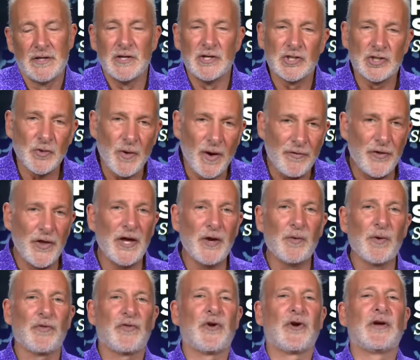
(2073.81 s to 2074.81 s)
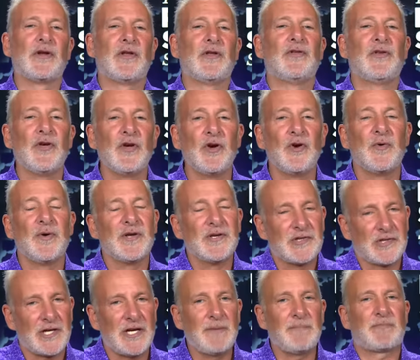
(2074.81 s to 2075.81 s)
so I think what they're going to do
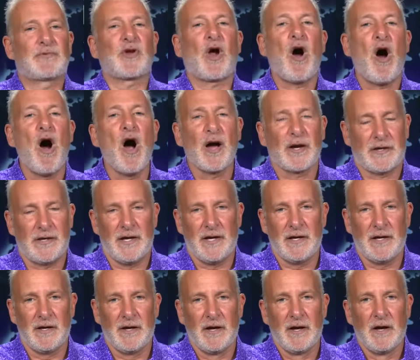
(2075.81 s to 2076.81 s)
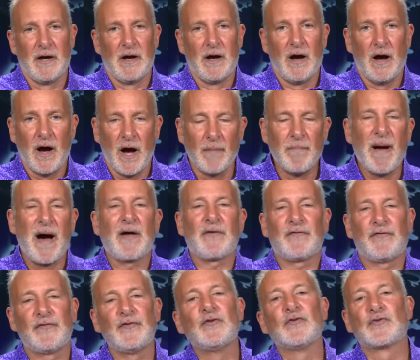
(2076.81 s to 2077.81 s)
is keep talking about
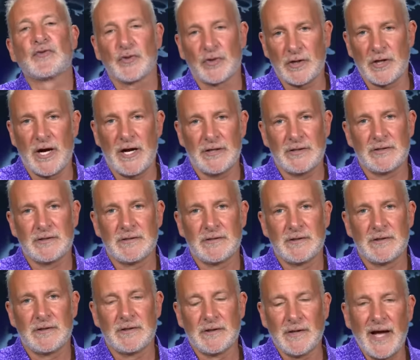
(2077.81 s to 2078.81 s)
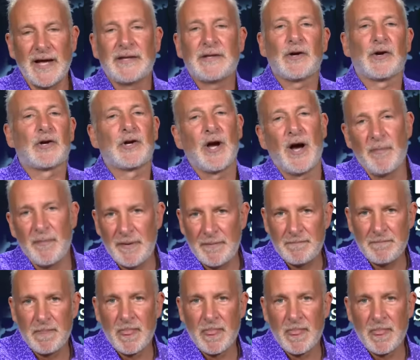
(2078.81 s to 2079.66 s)
future cuts like they're coming.